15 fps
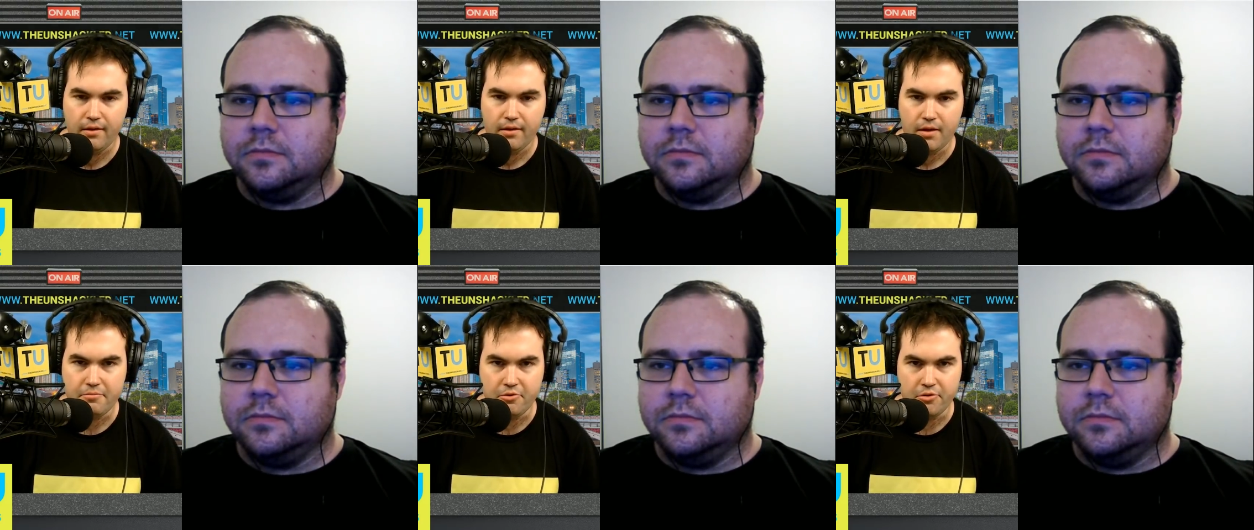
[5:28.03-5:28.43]

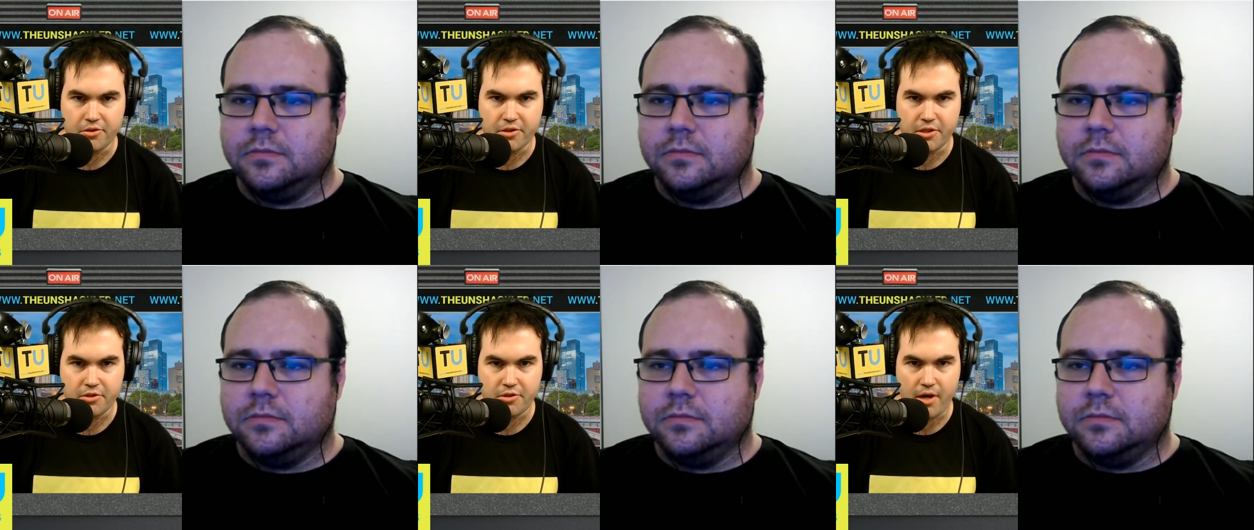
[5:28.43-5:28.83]

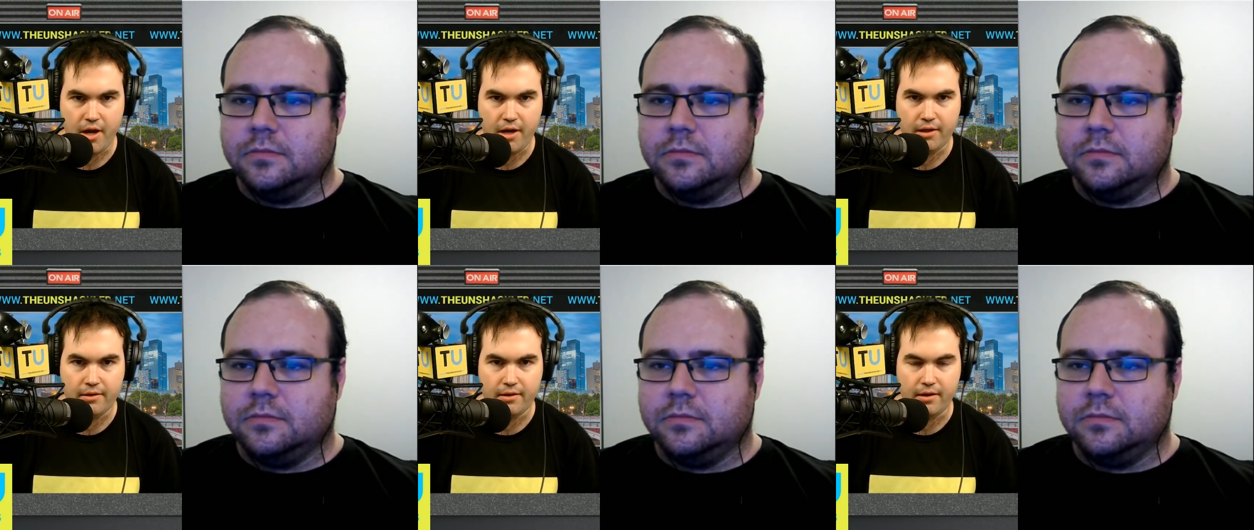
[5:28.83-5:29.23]
Speaker 1: abortion
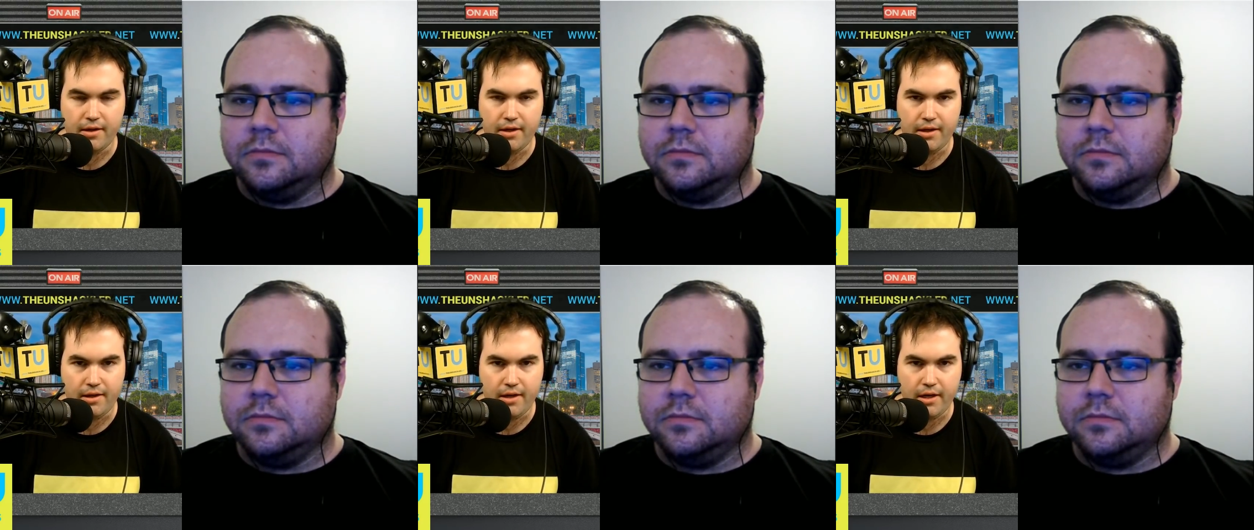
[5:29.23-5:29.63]
drug
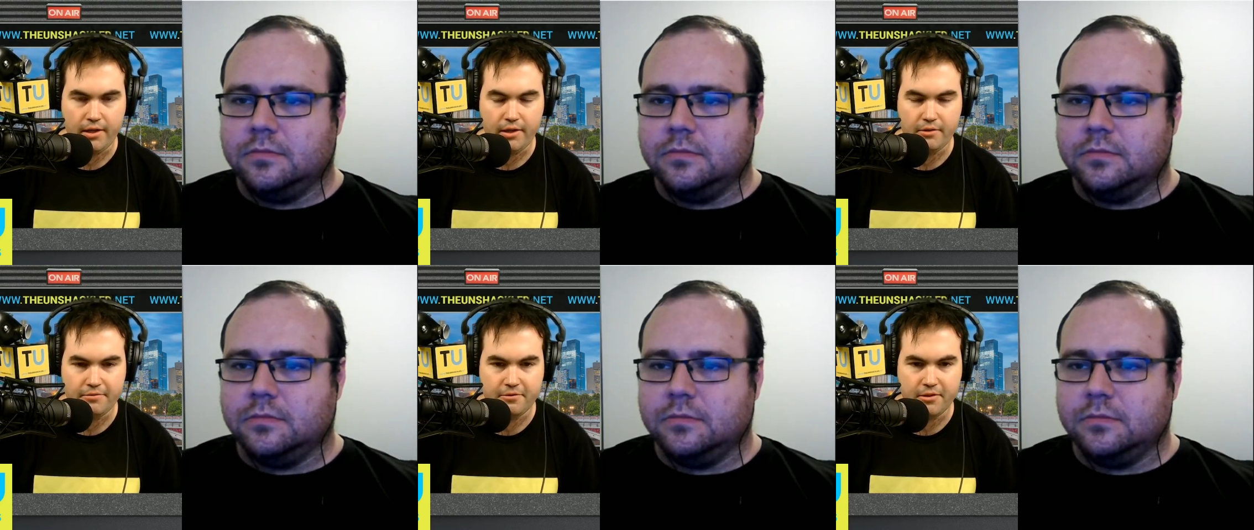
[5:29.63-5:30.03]
uh, R
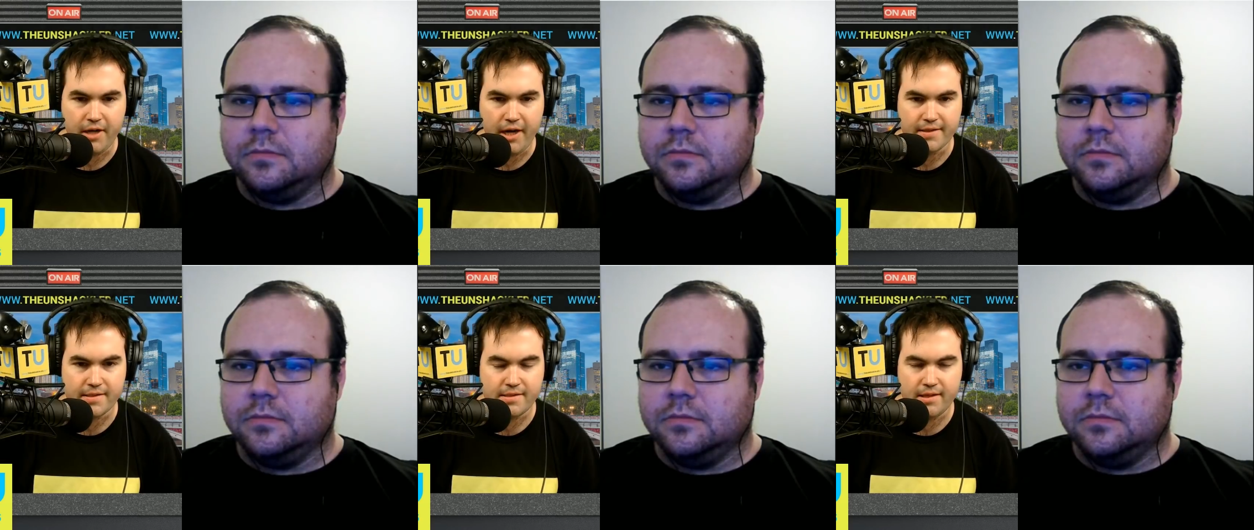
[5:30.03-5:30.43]
U four
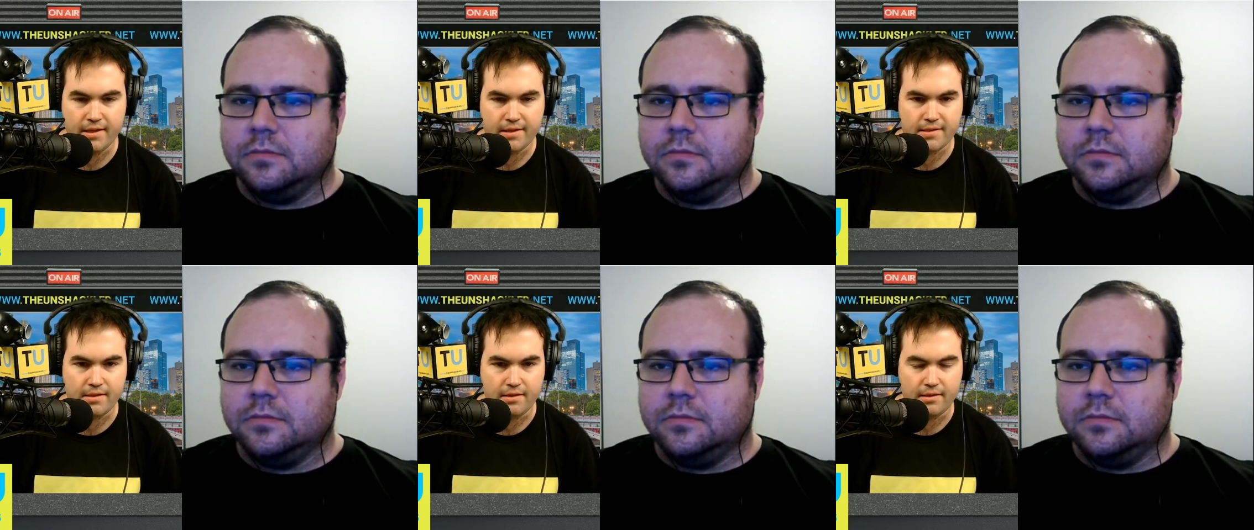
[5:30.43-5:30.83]

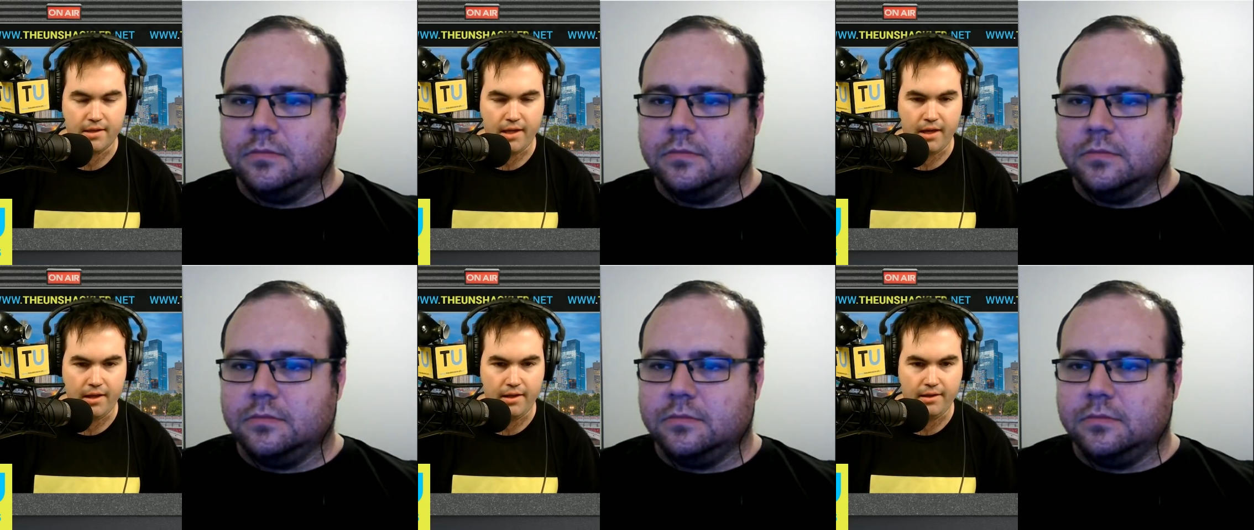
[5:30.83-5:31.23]
eighty-six and
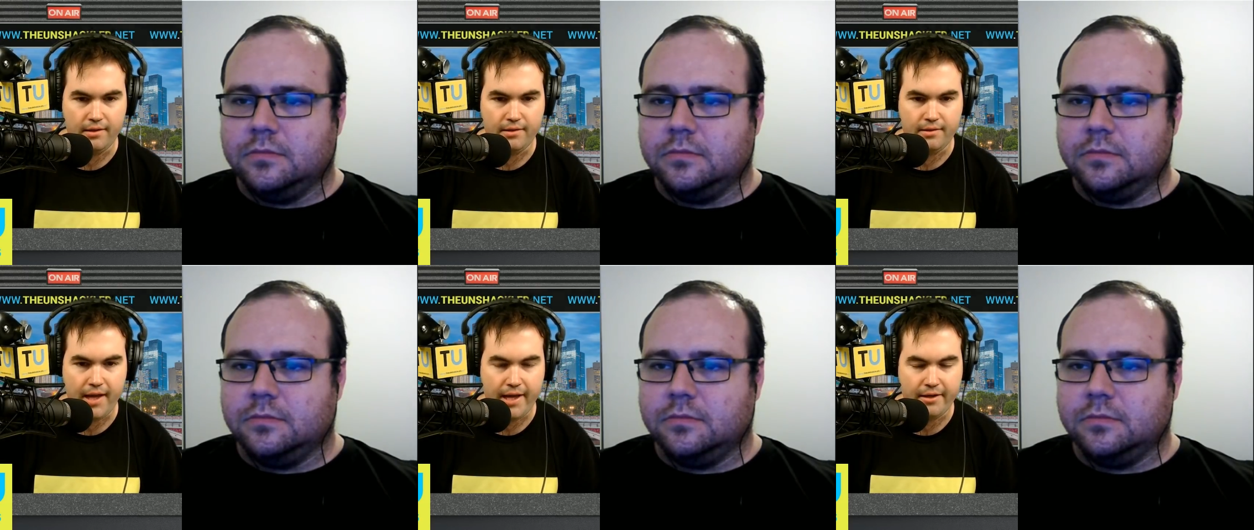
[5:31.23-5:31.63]

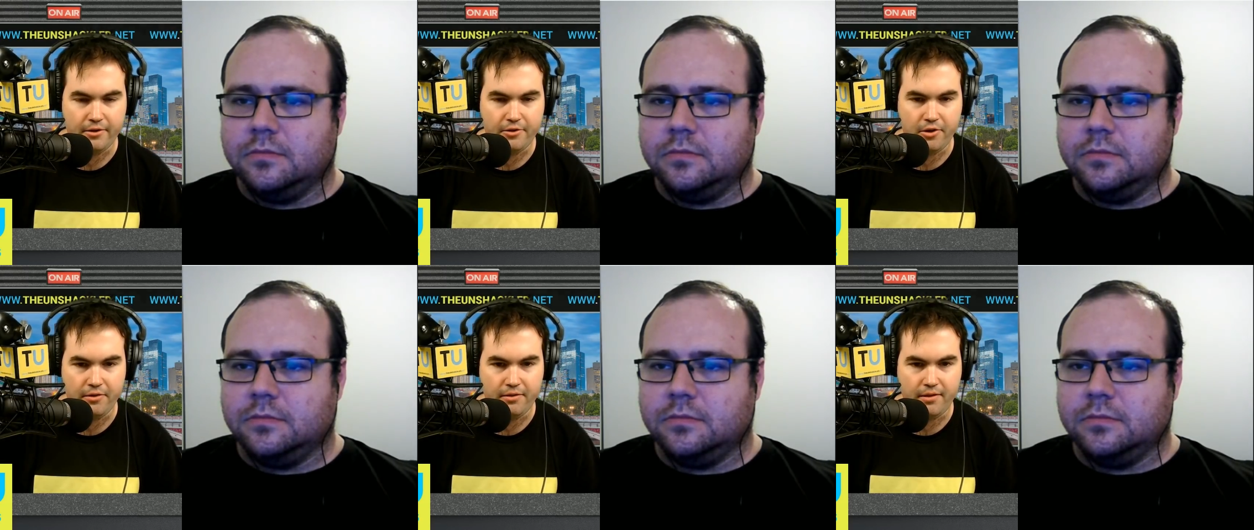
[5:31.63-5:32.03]
and had it
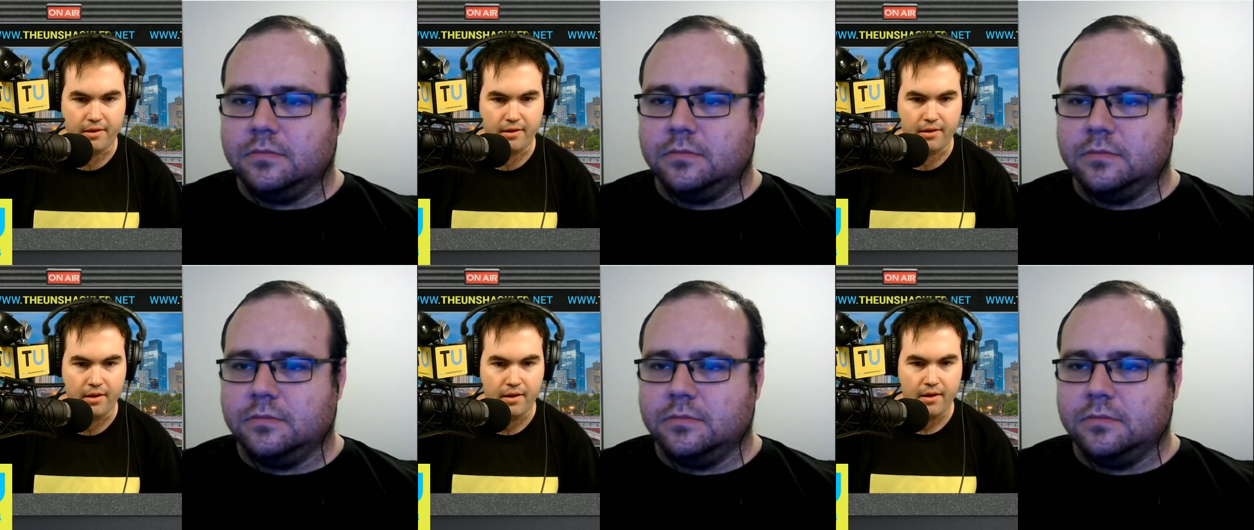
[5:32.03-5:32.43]
on
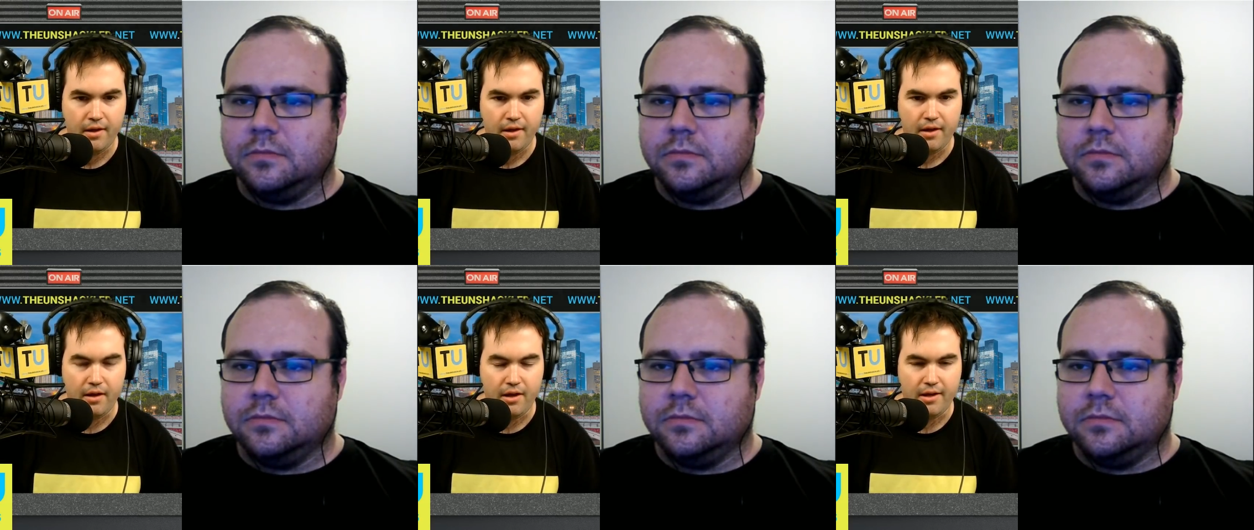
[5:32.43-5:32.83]
the
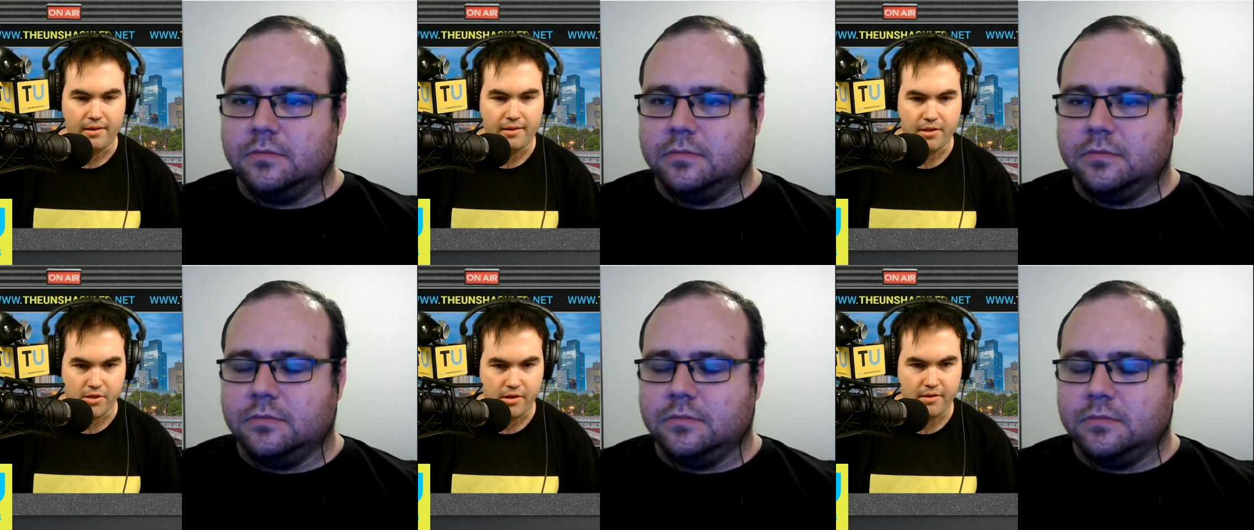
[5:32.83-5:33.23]
uh, the,